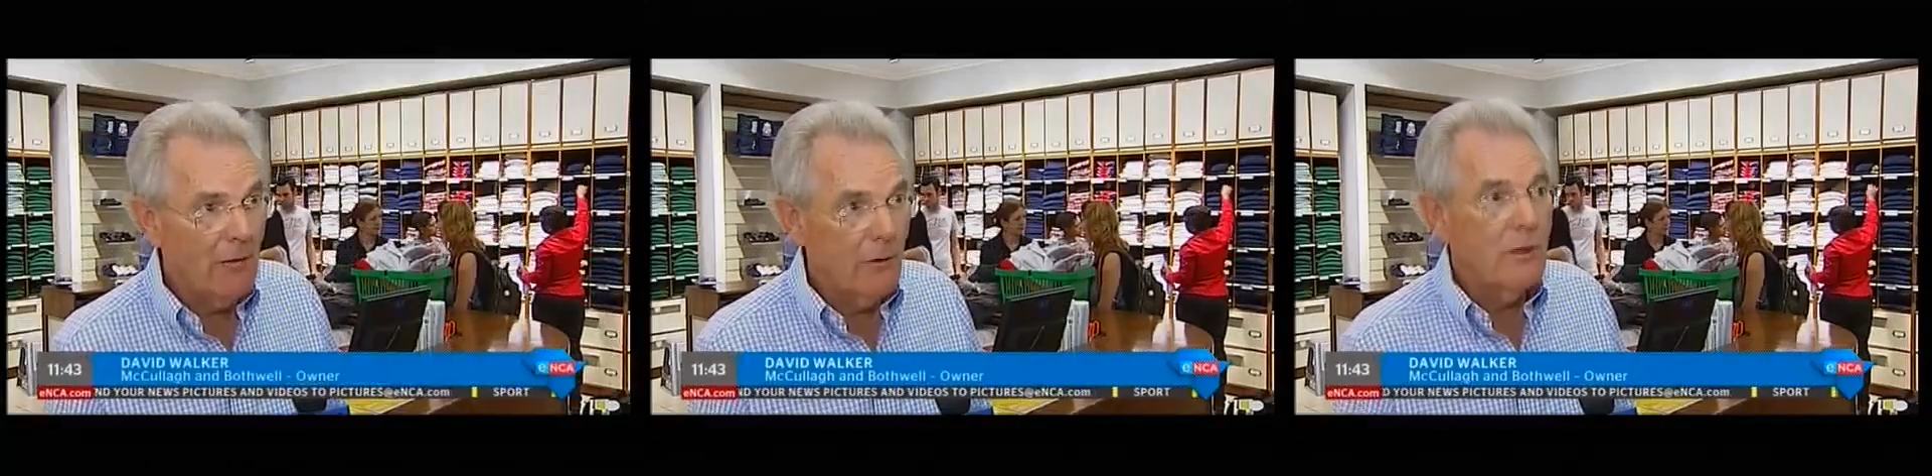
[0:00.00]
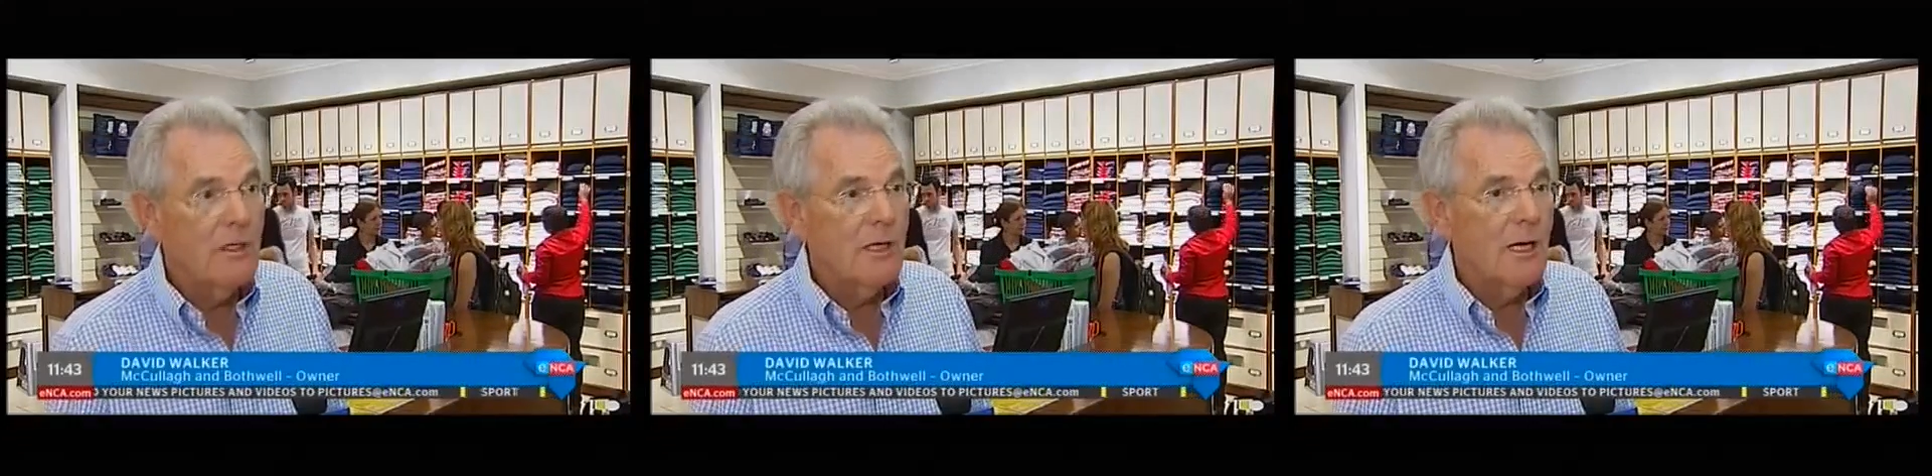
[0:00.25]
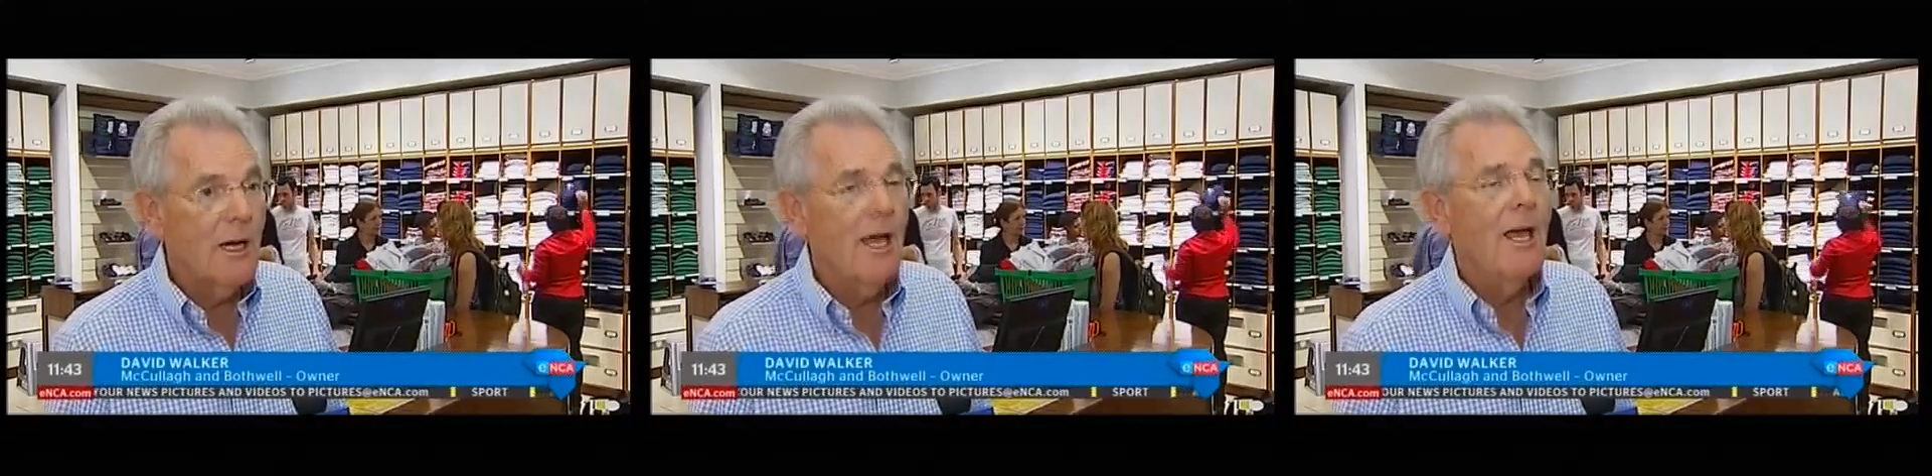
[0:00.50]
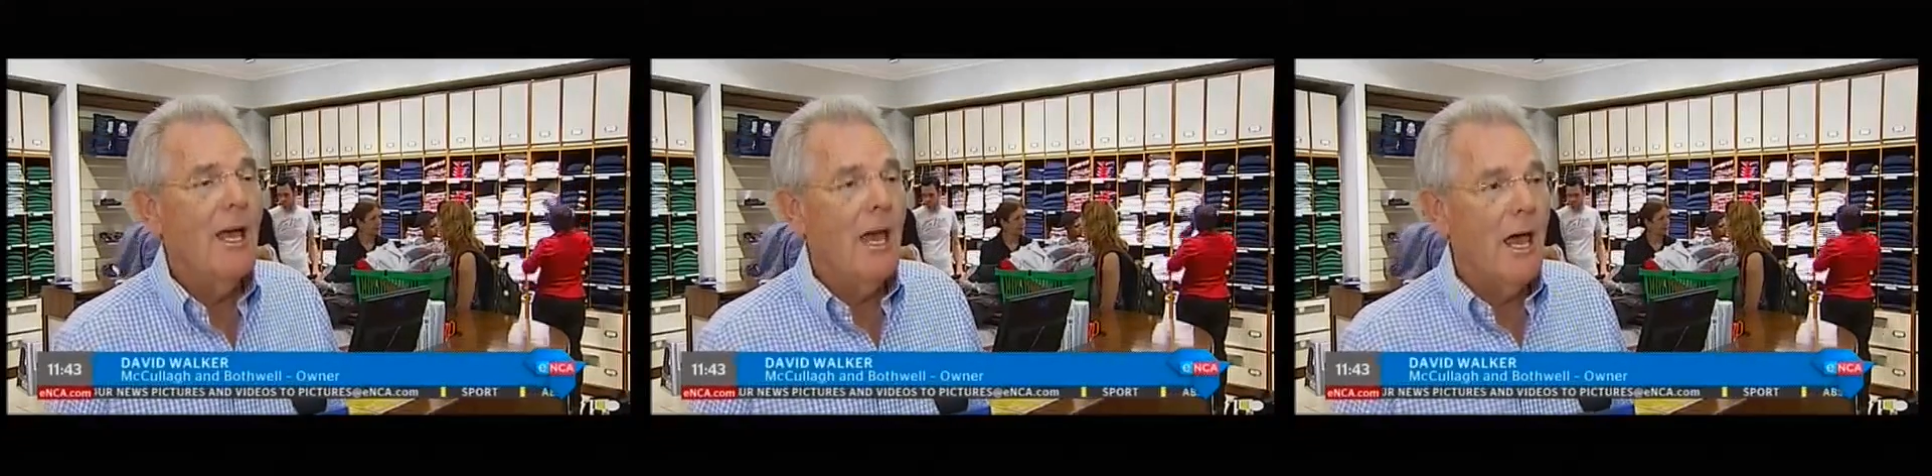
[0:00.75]
the
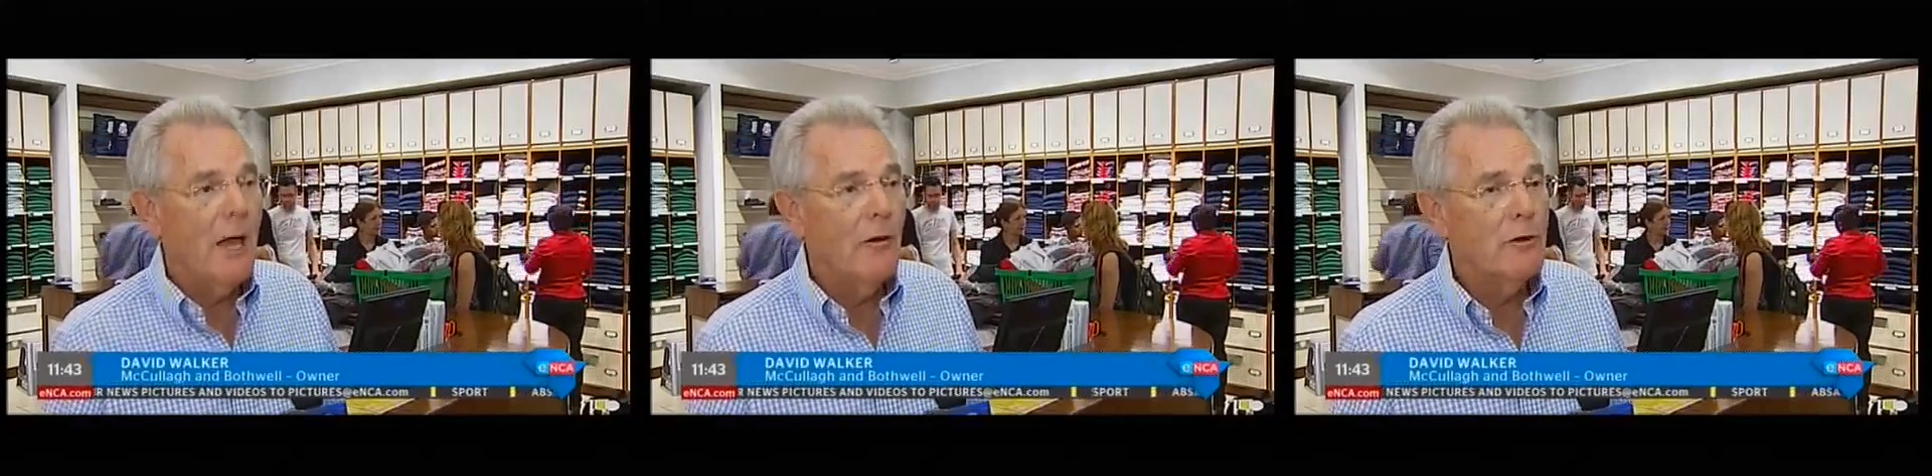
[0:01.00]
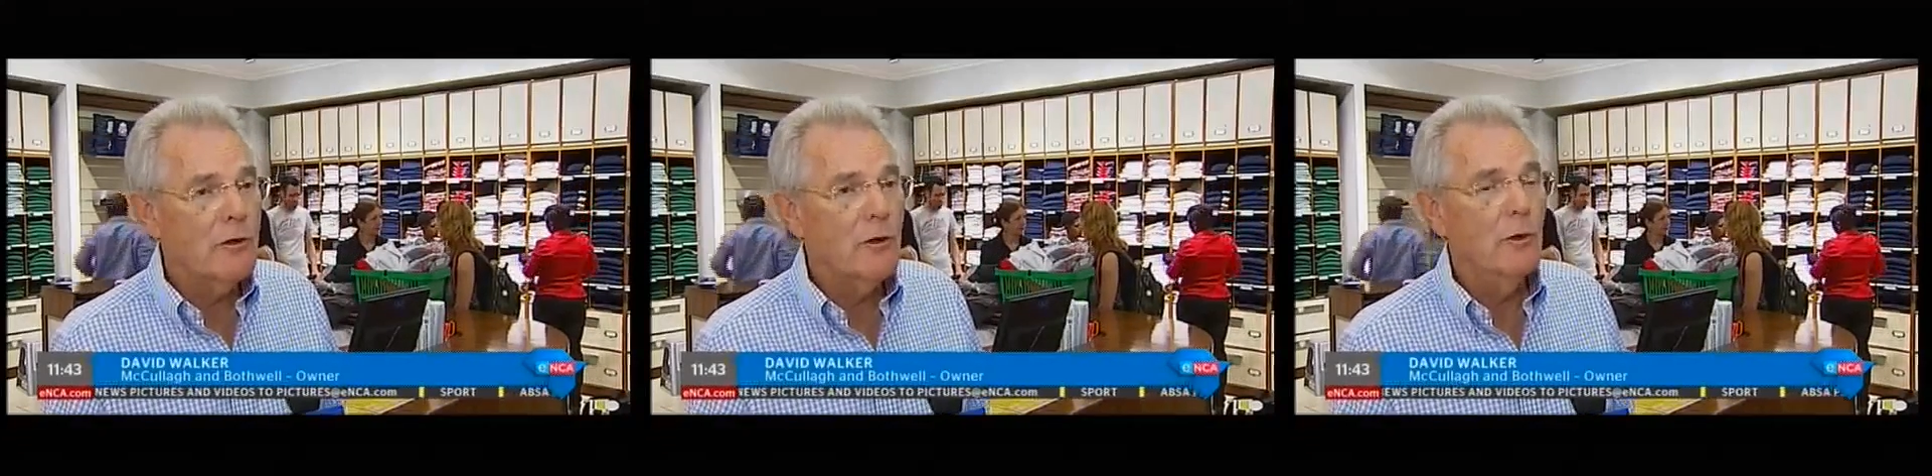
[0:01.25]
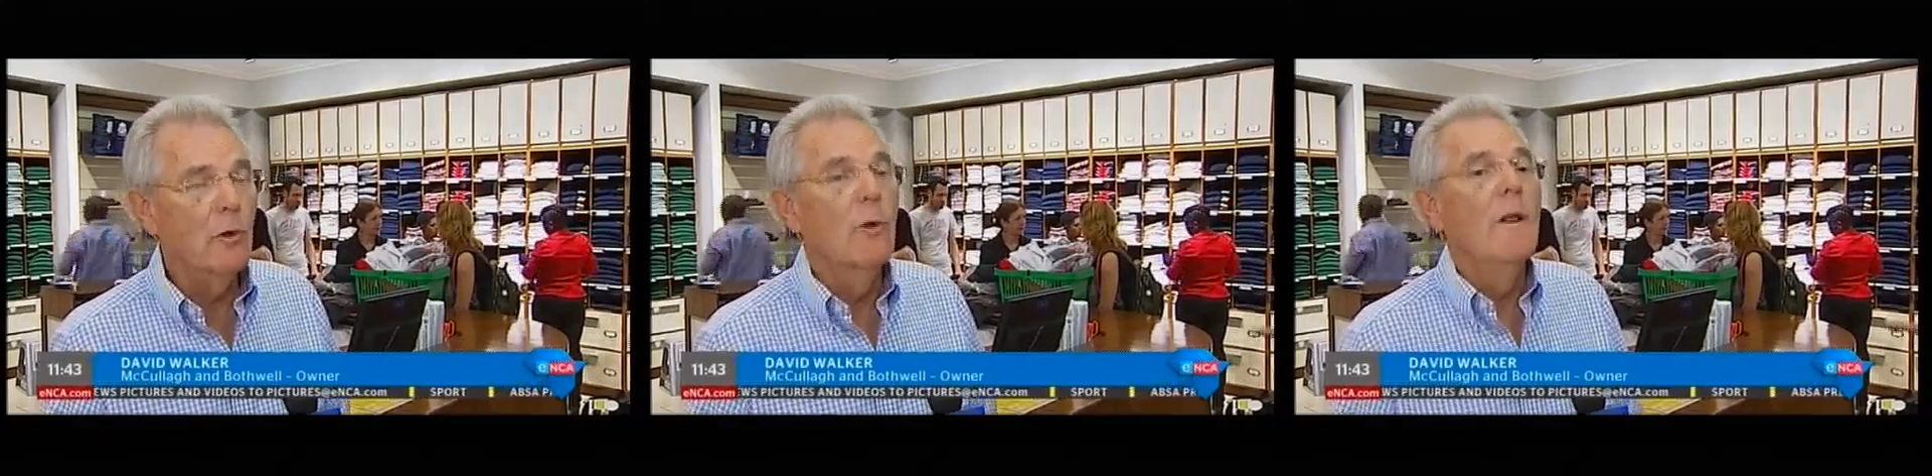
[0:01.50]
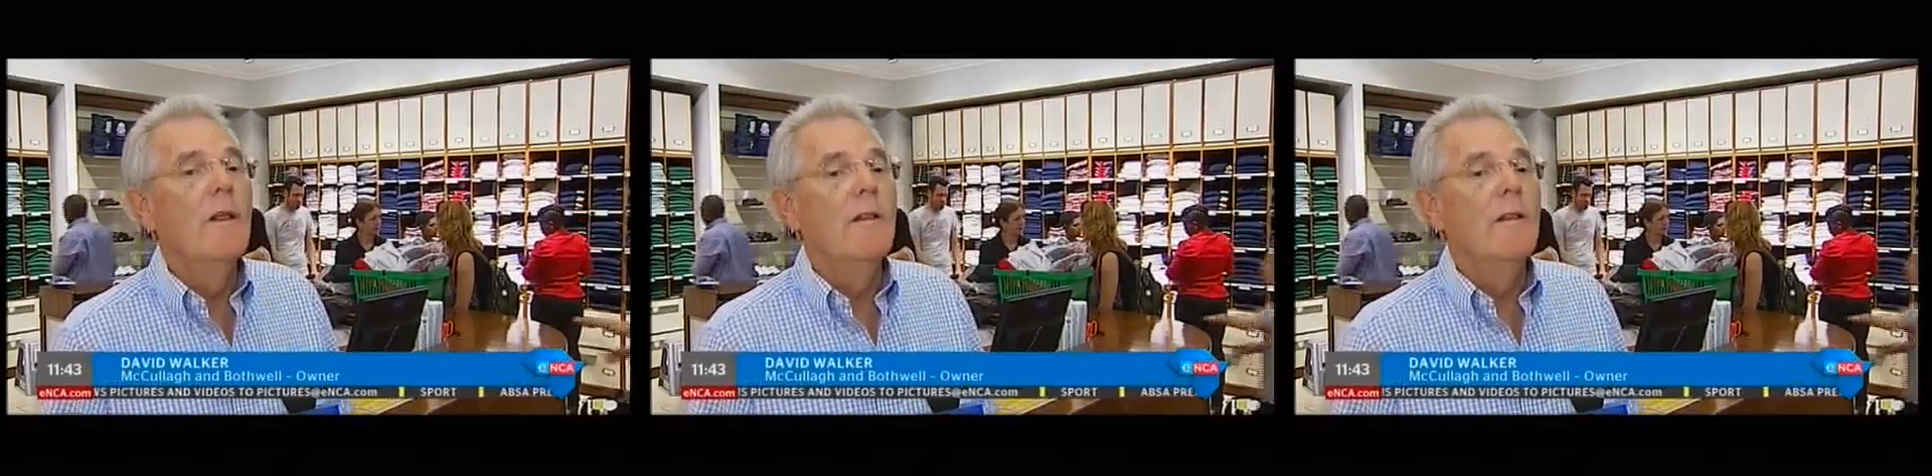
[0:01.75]
retailer, and the school.